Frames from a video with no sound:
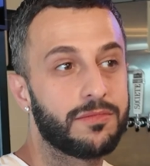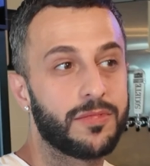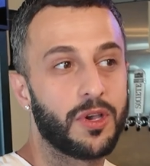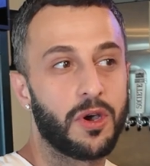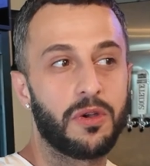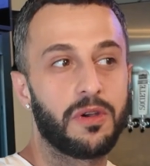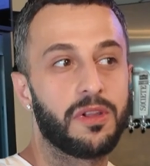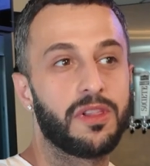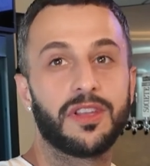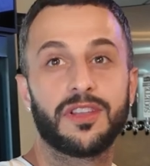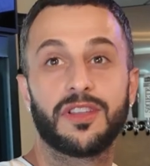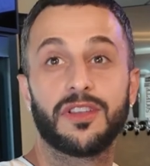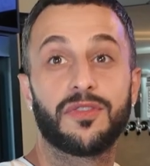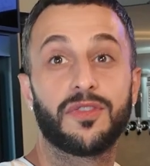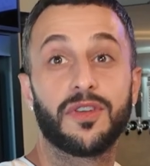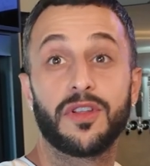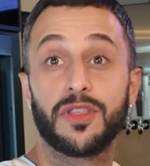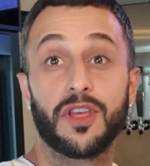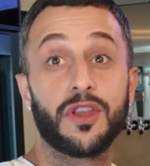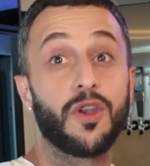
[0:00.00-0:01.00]
totally
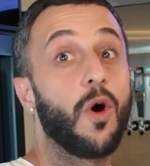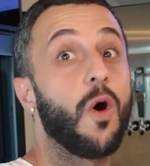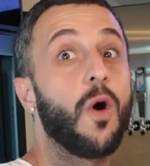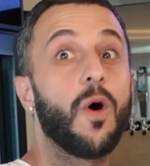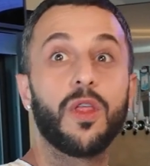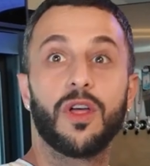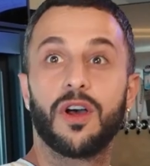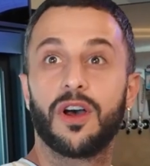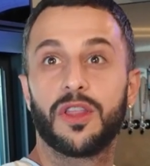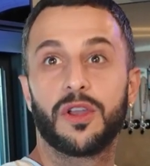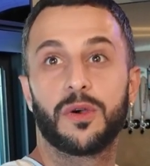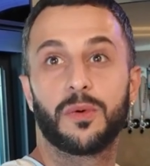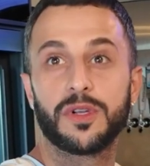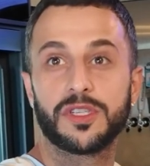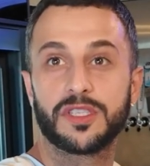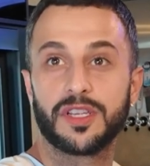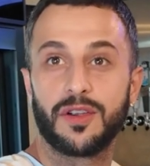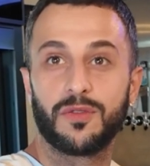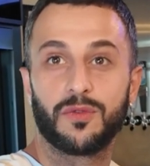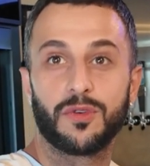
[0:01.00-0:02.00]
different than all the other
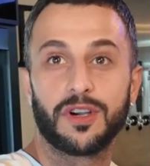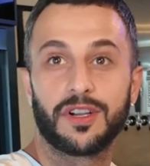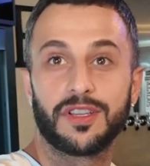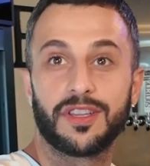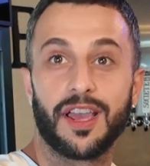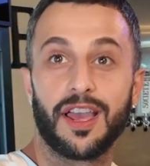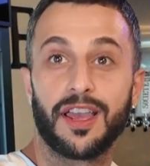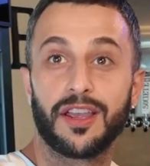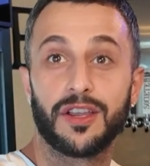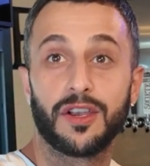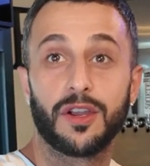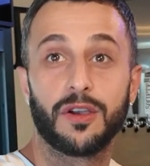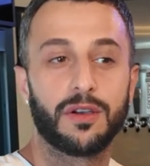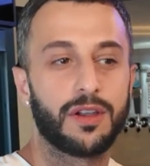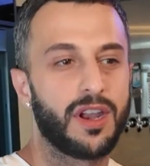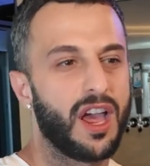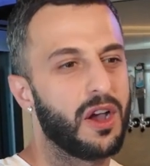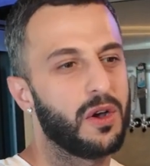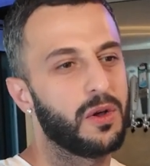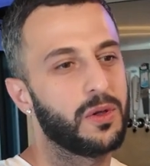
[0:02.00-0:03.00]
ones I've worked at, you
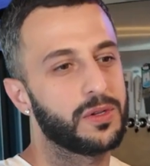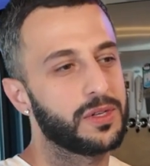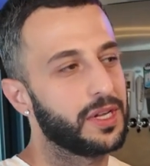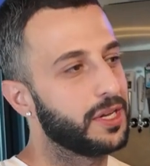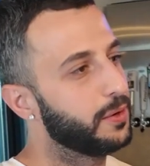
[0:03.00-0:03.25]
know,